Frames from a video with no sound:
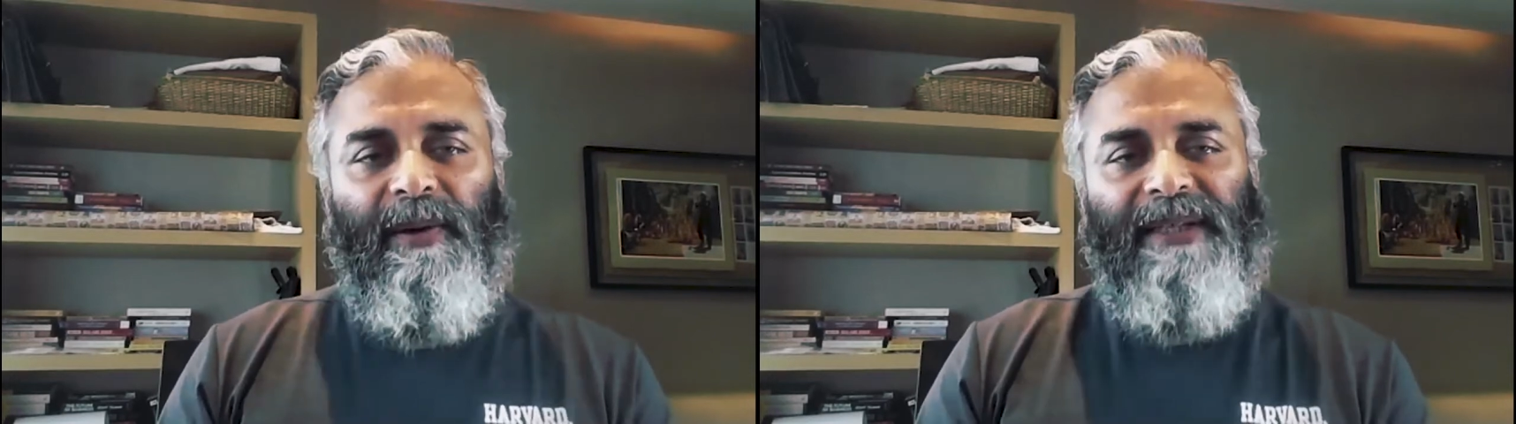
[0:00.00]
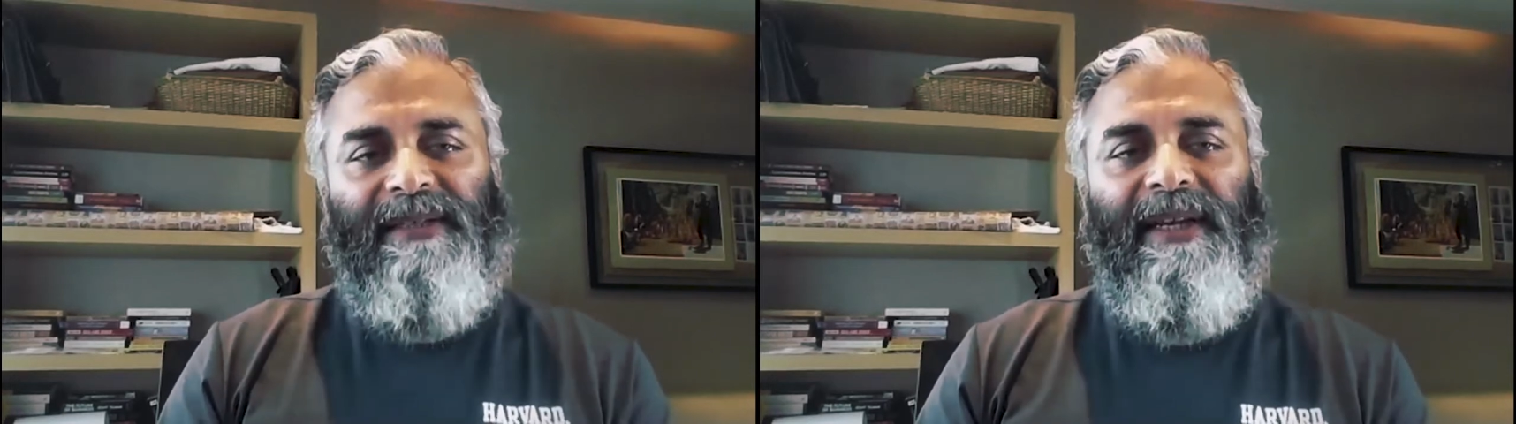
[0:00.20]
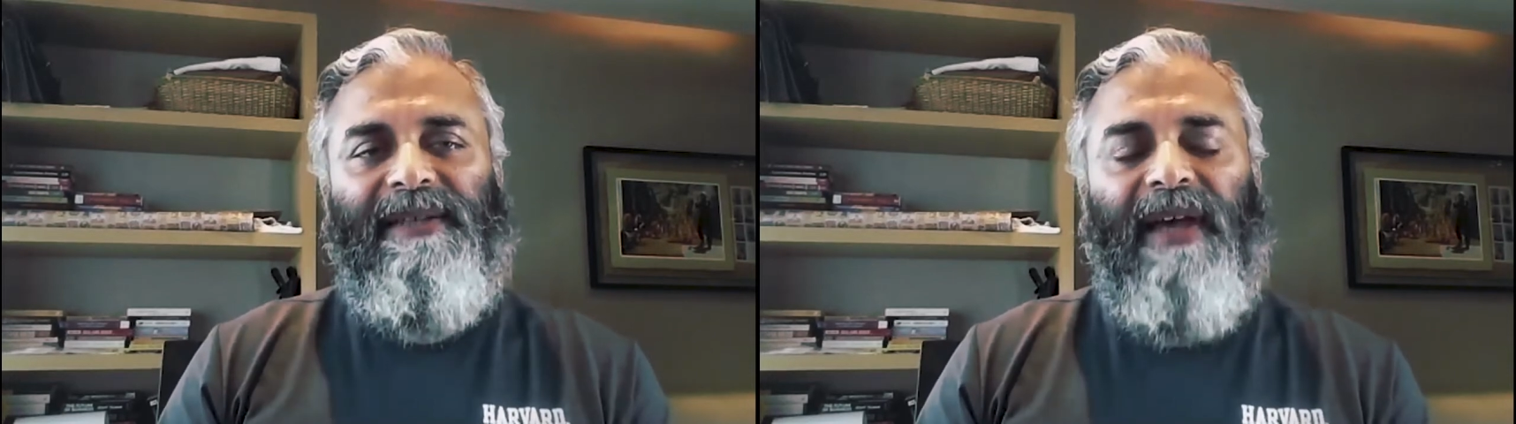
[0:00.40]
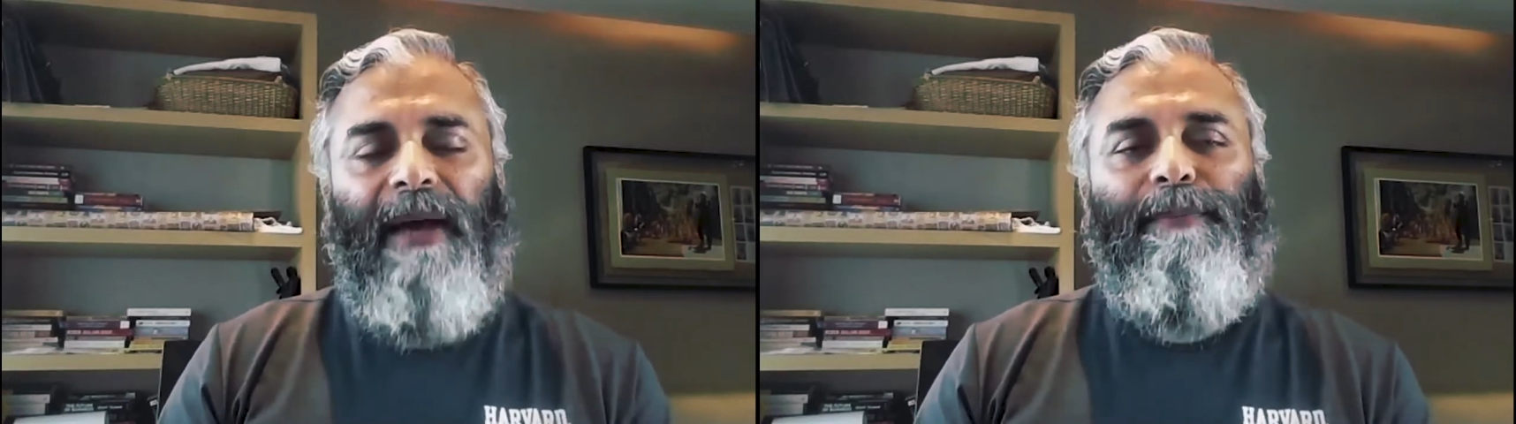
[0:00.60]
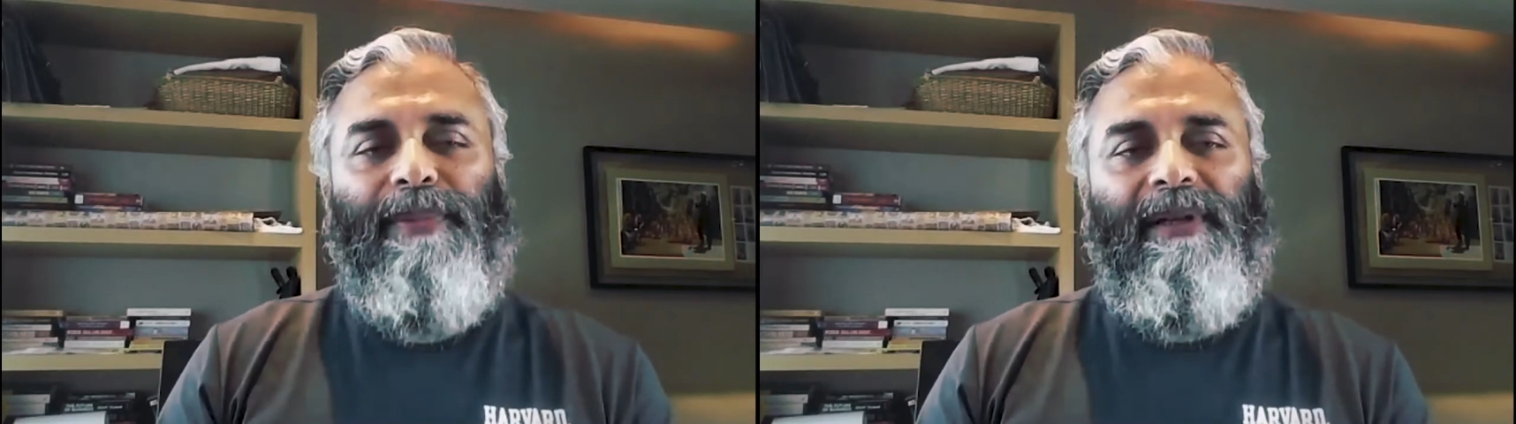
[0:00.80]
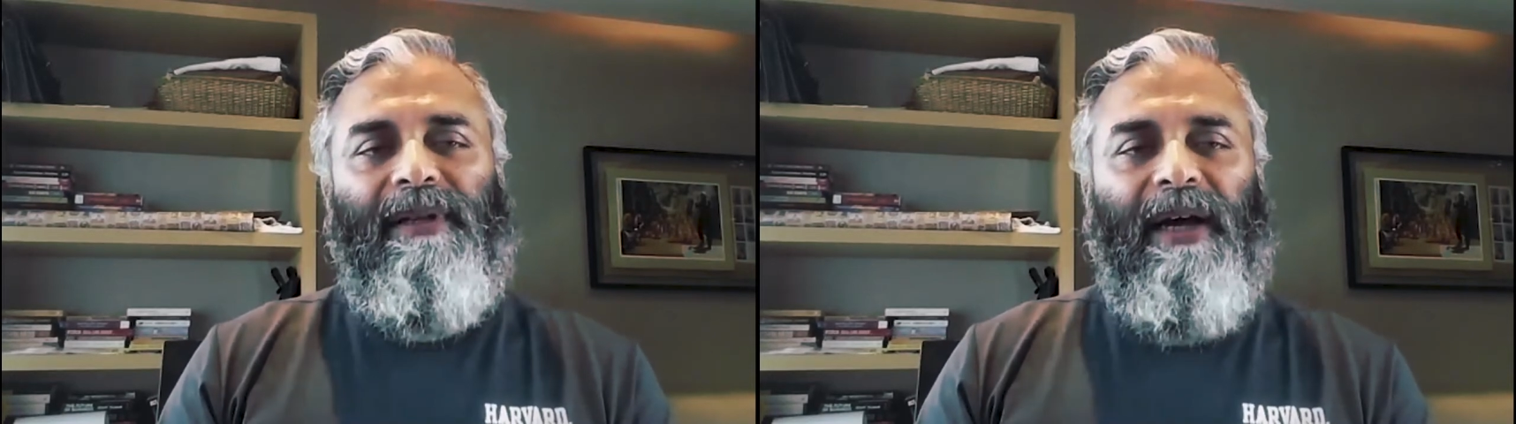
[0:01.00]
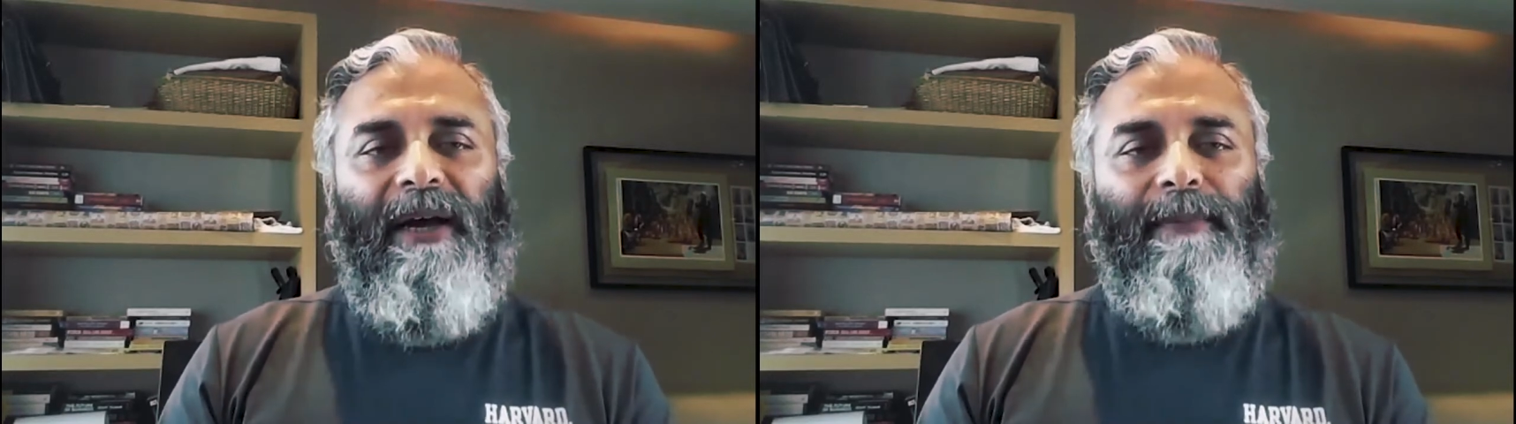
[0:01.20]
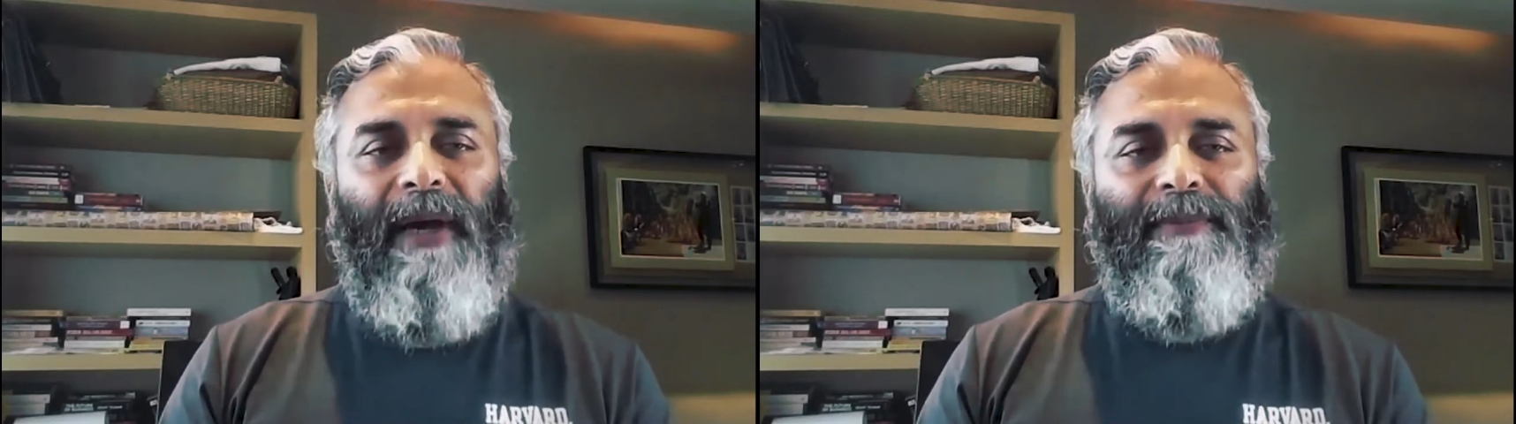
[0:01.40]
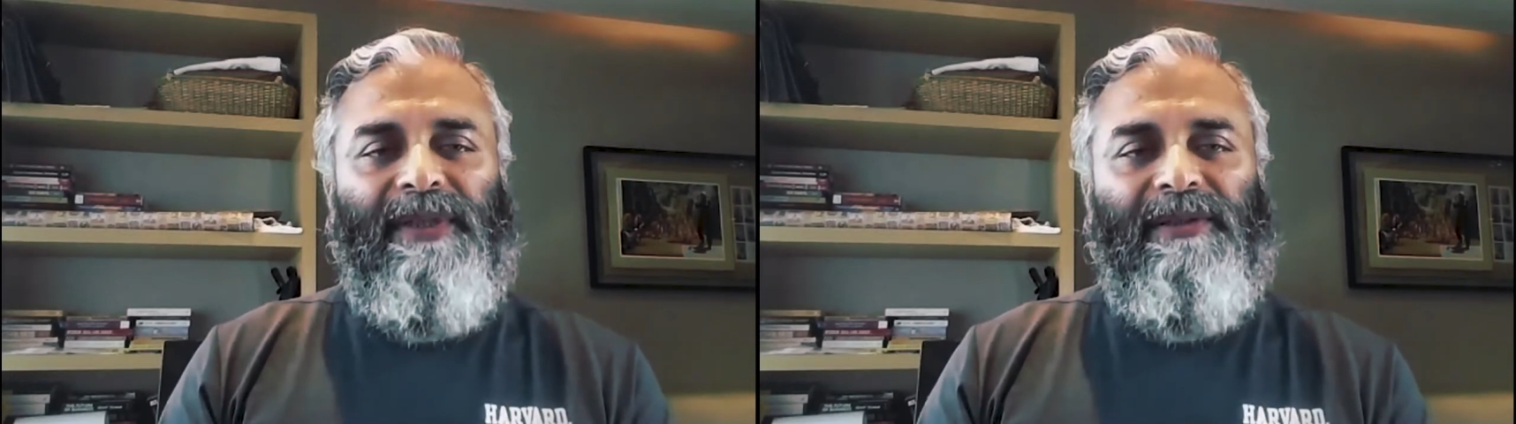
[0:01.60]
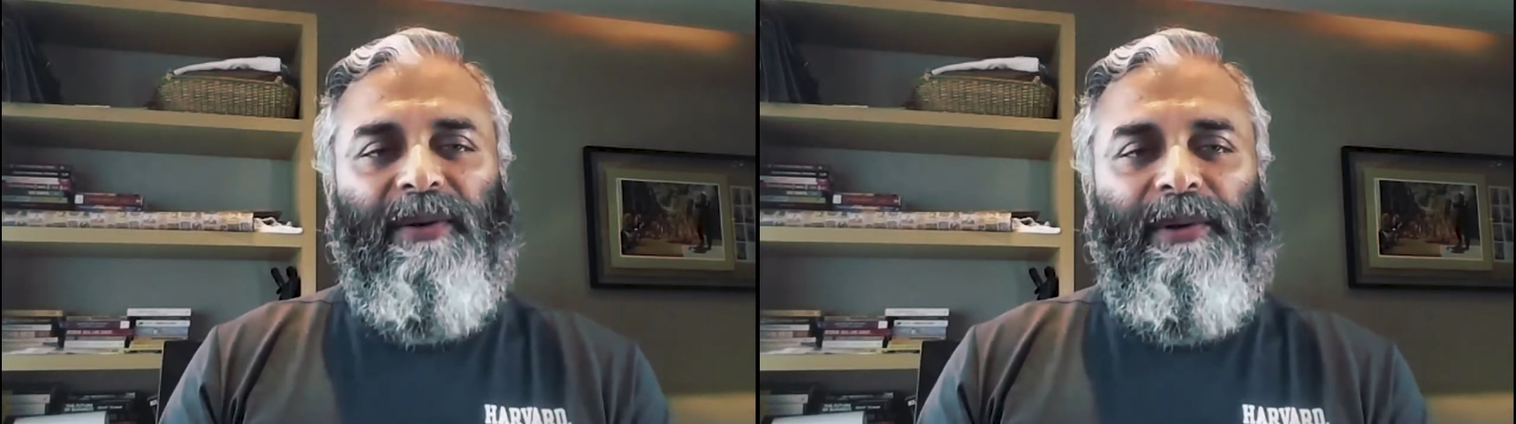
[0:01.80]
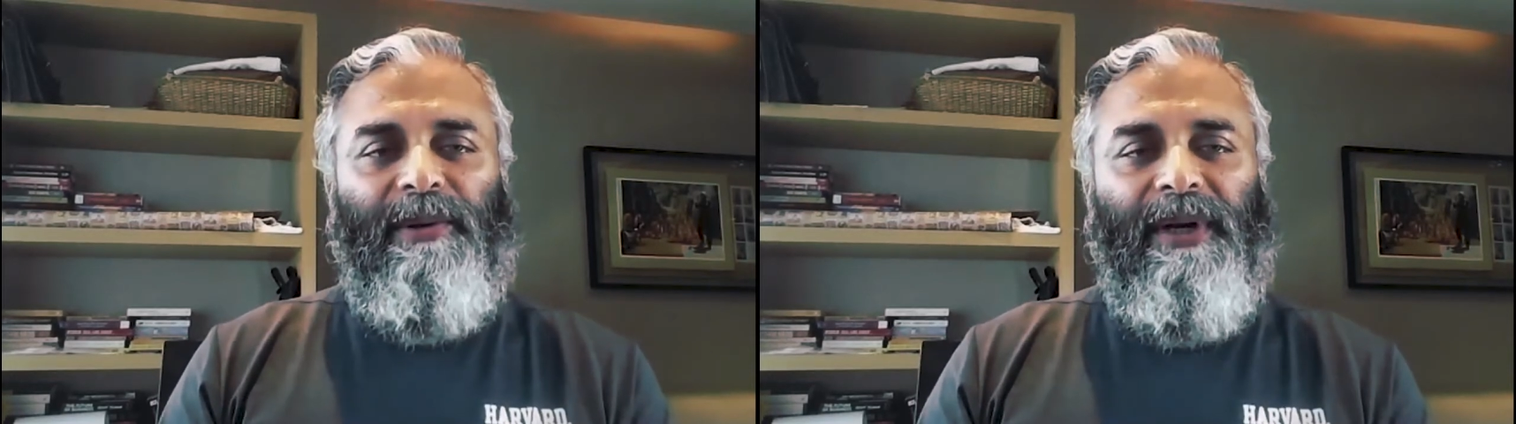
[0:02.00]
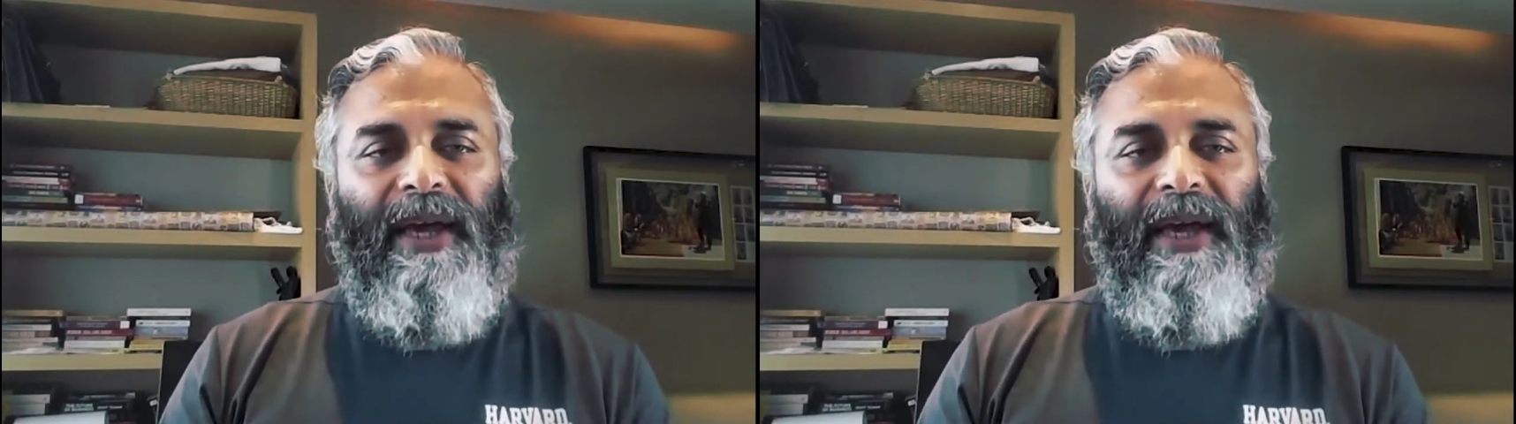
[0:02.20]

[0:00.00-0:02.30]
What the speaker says: So as an example, I'm just going to